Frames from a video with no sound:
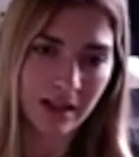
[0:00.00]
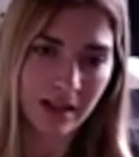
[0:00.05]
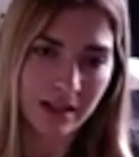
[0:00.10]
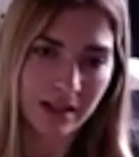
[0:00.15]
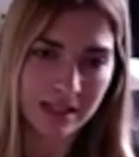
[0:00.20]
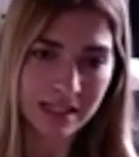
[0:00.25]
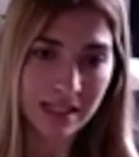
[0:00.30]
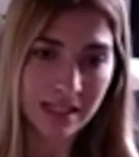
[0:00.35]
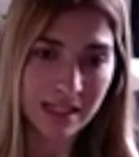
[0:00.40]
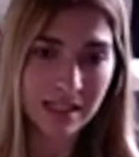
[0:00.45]

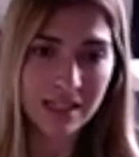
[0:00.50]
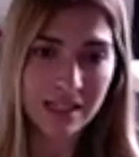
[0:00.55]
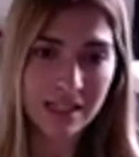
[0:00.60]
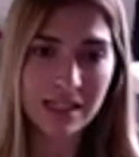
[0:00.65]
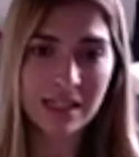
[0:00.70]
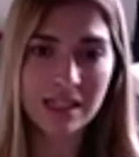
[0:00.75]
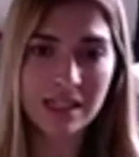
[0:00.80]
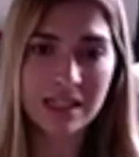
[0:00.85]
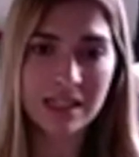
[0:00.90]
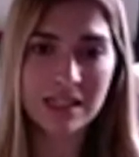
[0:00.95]

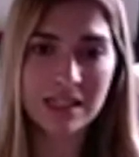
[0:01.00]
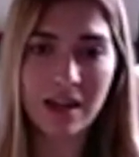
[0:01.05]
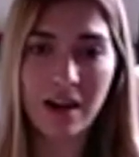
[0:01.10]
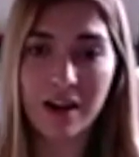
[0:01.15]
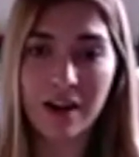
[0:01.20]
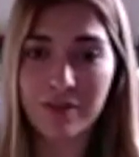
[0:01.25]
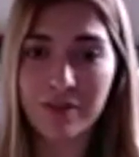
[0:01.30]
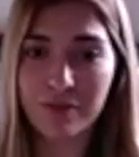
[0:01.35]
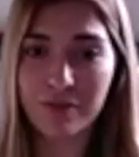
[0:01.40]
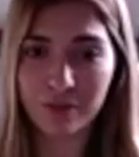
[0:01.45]
Citizens
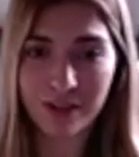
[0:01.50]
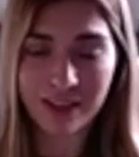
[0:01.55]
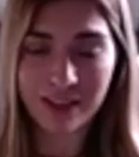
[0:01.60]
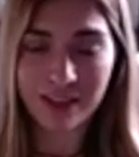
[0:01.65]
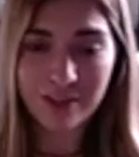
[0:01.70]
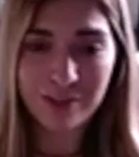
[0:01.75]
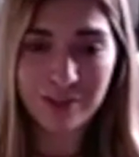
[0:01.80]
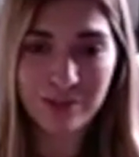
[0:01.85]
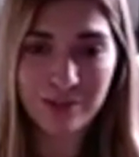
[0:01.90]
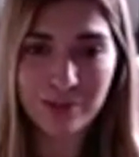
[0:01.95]
are
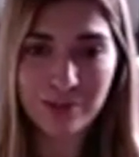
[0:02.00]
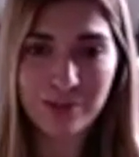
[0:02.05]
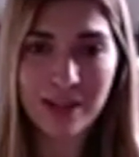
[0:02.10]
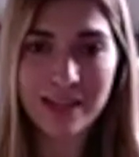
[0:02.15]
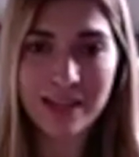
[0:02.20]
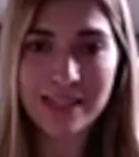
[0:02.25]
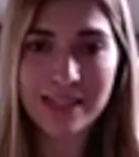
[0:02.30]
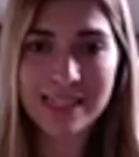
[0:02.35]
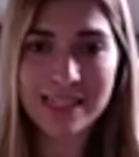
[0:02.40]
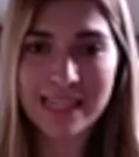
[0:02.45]
free to
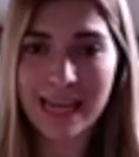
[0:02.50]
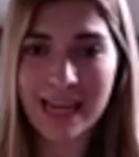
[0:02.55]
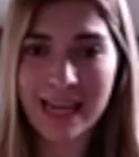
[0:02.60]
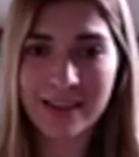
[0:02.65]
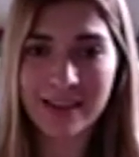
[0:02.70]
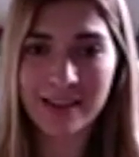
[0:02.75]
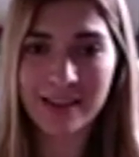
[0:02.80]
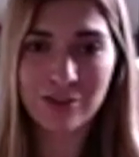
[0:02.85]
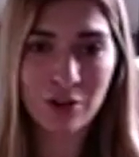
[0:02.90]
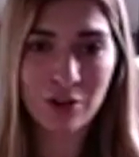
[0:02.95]
raise
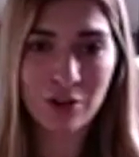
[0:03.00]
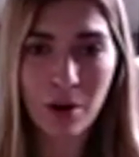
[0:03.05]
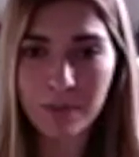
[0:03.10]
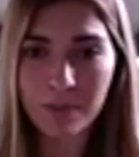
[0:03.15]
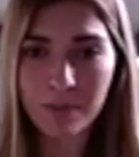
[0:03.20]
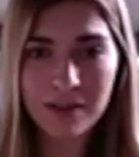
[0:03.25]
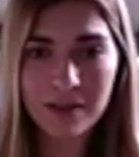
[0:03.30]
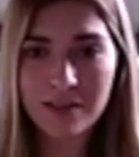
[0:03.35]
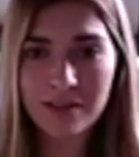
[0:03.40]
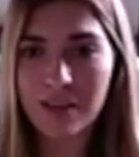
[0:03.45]
any
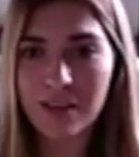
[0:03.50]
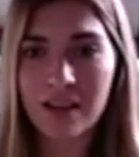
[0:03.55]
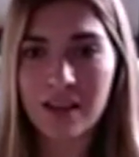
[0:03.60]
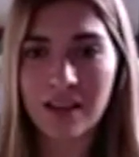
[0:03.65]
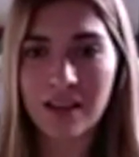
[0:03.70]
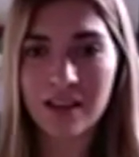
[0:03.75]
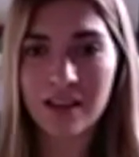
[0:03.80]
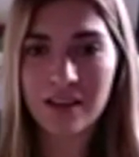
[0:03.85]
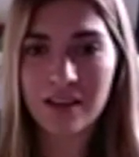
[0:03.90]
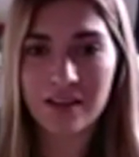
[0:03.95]
topic
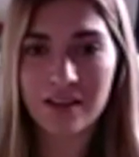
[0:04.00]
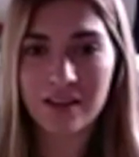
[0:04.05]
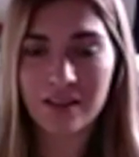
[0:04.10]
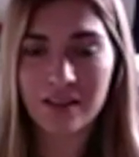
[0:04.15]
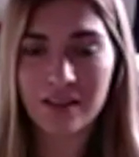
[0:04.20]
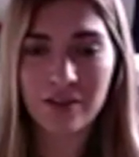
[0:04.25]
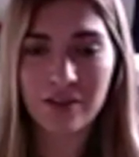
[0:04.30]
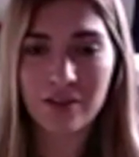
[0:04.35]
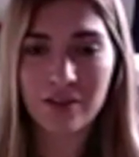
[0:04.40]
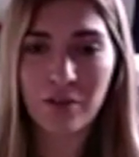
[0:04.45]

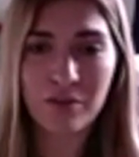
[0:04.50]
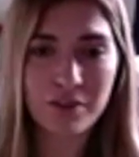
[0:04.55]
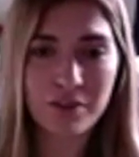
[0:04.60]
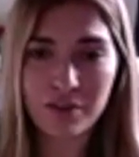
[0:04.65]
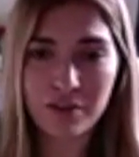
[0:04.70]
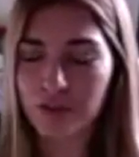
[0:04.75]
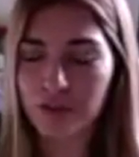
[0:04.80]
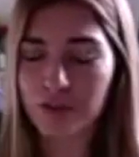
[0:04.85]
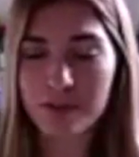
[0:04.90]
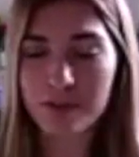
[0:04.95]
of
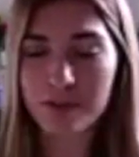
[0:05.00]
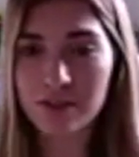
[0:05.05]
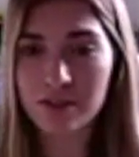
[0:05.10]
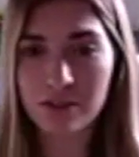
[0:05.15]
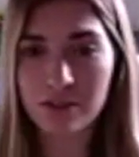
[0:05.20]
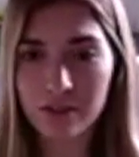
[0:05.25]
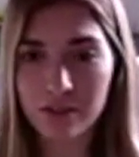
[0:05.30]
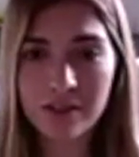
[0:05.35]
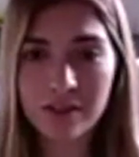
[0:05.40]
their concern